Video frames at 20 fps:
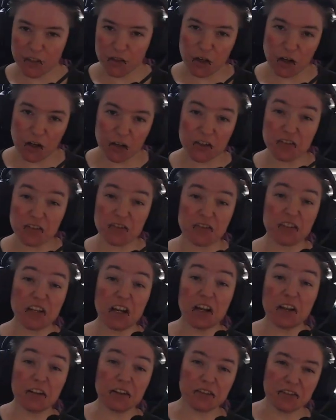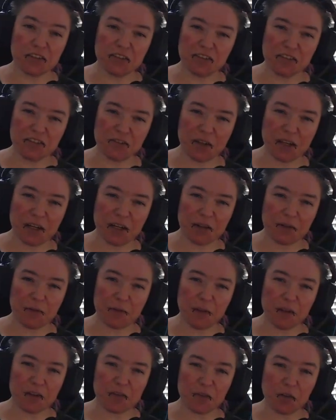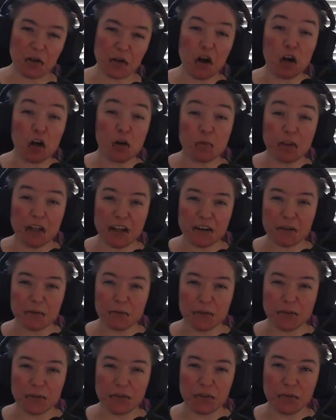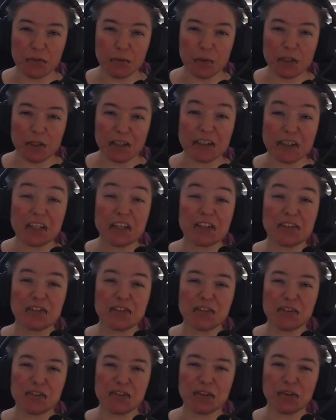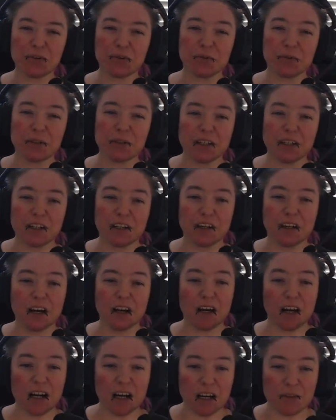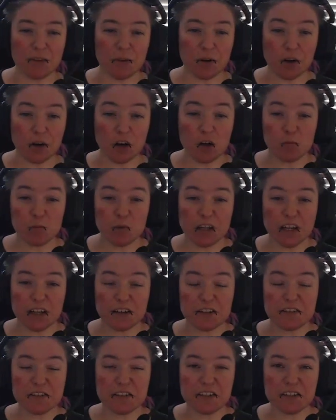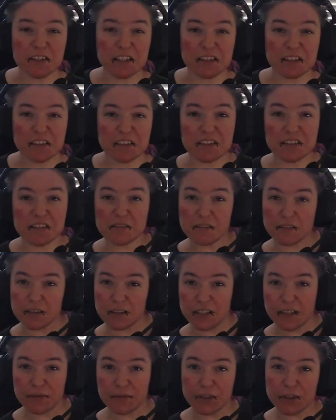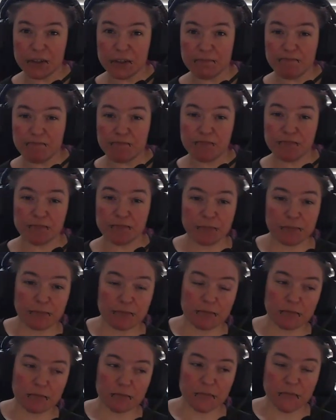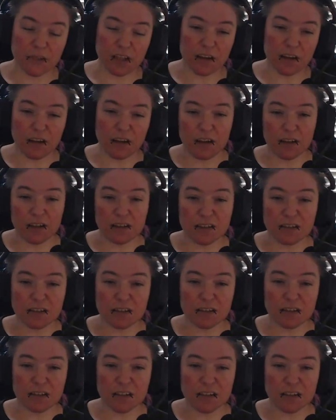dog doesn't tell it to do anything. The gallbladder will do what it needs to do. The gallbladder is connected to the liver, and